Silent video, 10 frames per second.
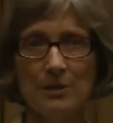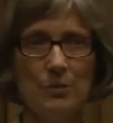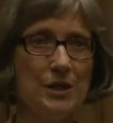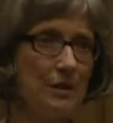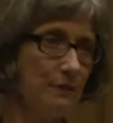And
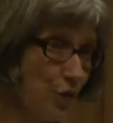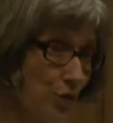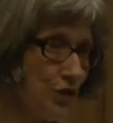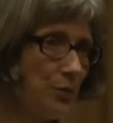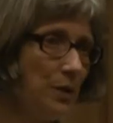we said, of
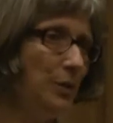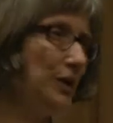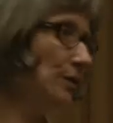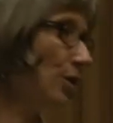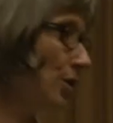course we
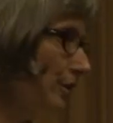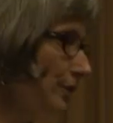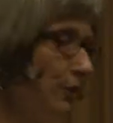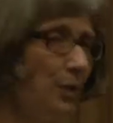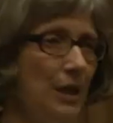will, call
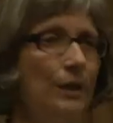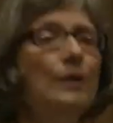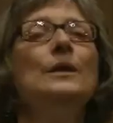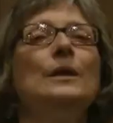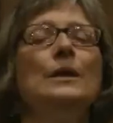us
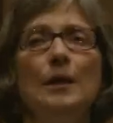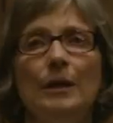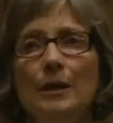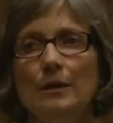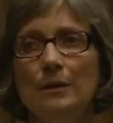when
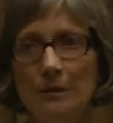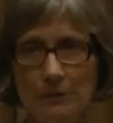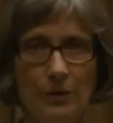uh,